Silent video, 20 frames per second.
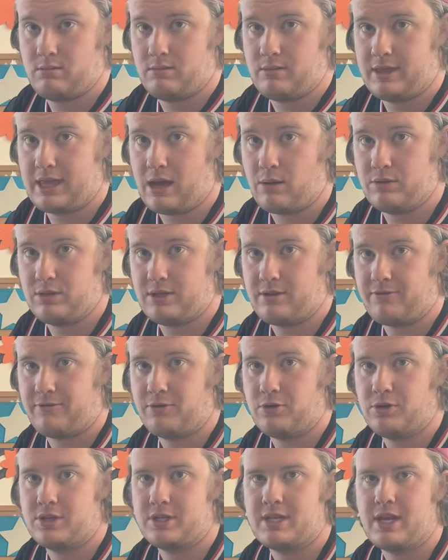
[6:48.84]
That was the
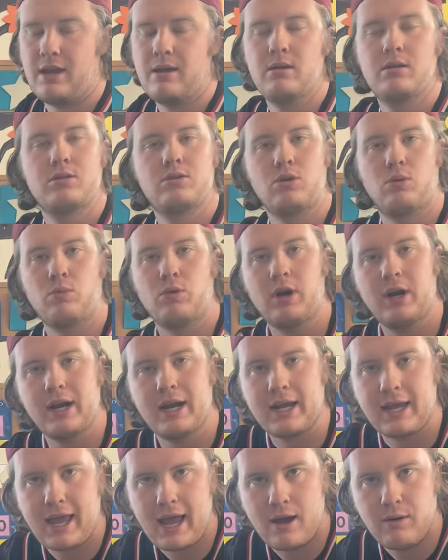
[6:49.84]
first day. So we're
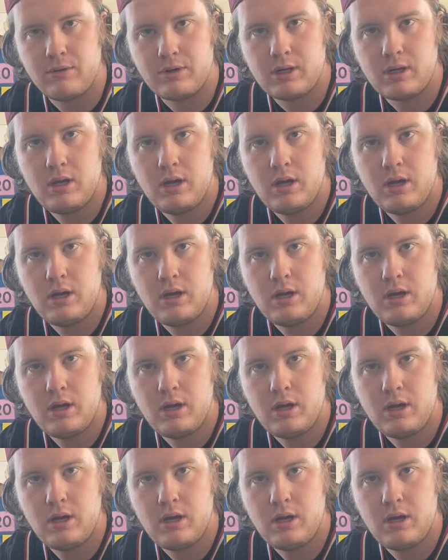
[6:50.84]
gonna count